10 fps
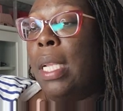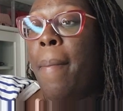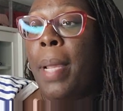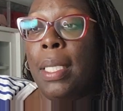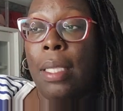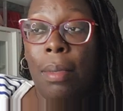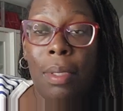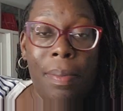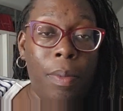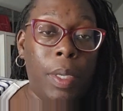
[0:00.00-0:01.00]
She done messed
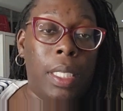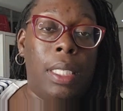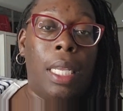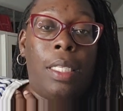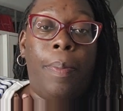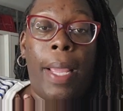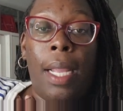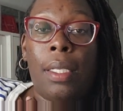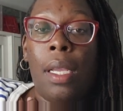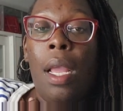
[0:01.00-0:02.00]
up sleeping with a
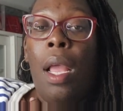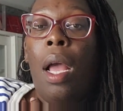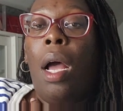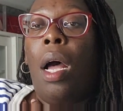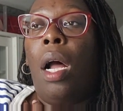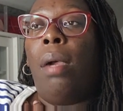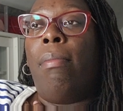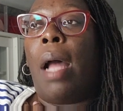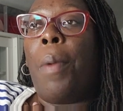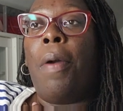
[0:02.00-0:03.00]
suspect.
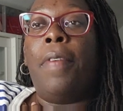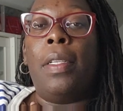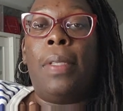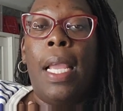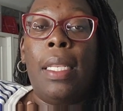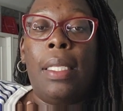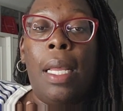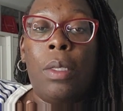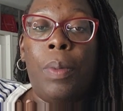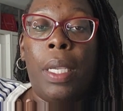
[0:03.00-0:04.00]
Um, however,
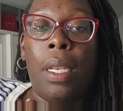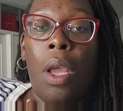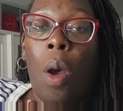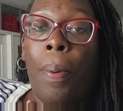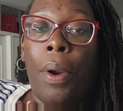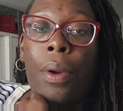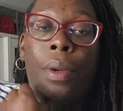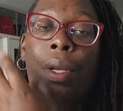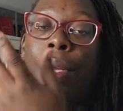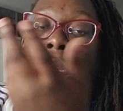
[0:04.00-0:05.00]
Tandy's husband can help
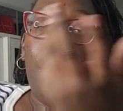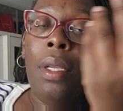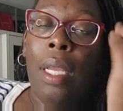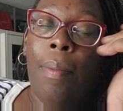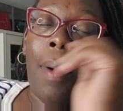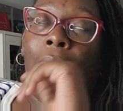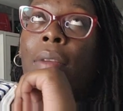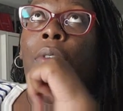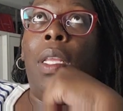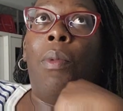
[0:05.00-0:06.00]
her it
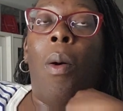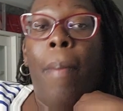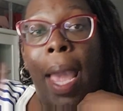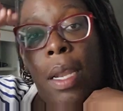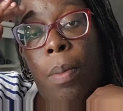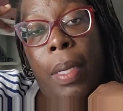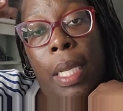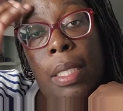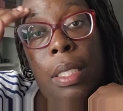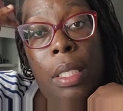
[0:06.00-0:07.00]
probably really won't matter
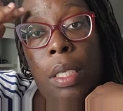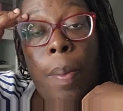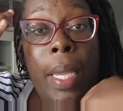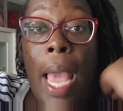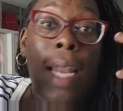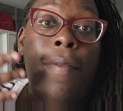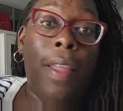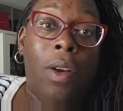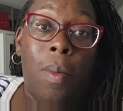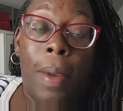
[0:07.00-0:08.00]
because she'll be
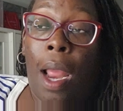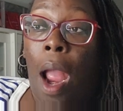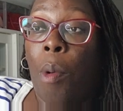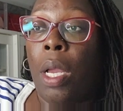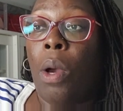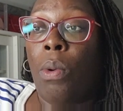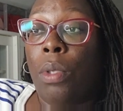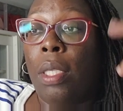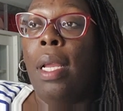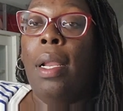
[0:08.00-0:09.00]
out of no matter how it
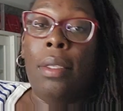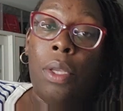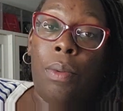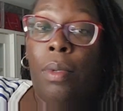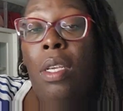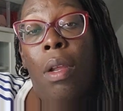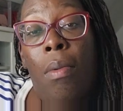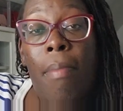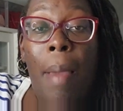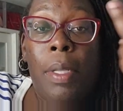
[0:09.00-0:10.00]
goes. So,
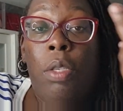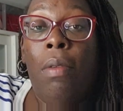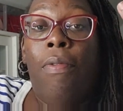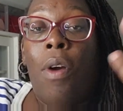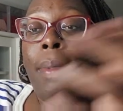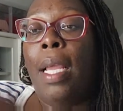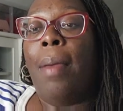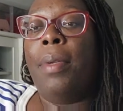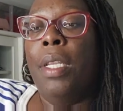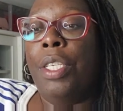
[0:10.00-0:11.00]
you know, might be two
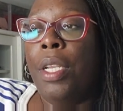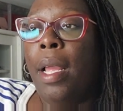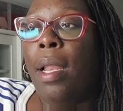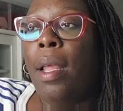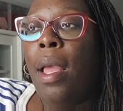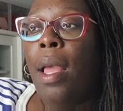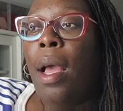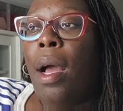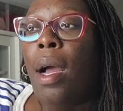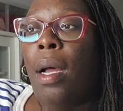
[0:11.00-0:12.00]
forms of ammunition that
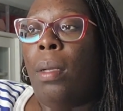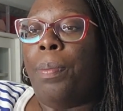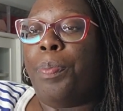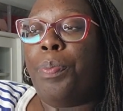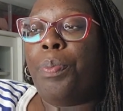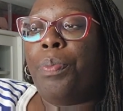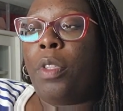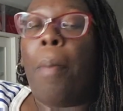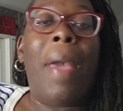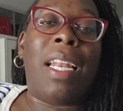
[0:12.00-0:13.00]
um,
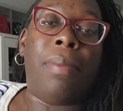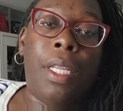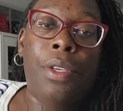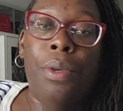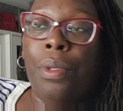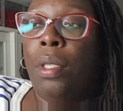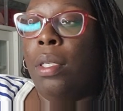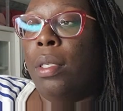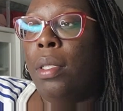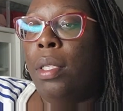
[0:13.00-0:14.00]
Madam can
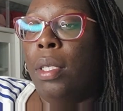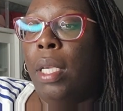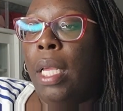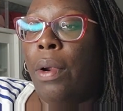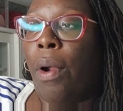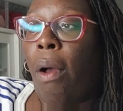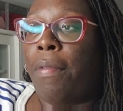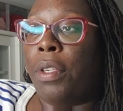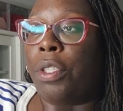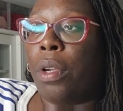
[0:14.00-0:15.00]
use to, to get her
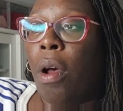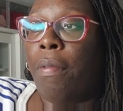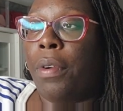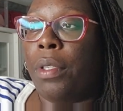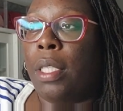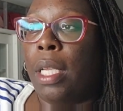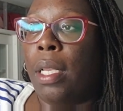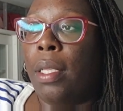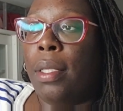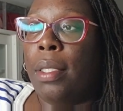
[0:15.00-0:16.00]
off her off her
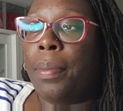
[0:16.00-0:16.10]
scent.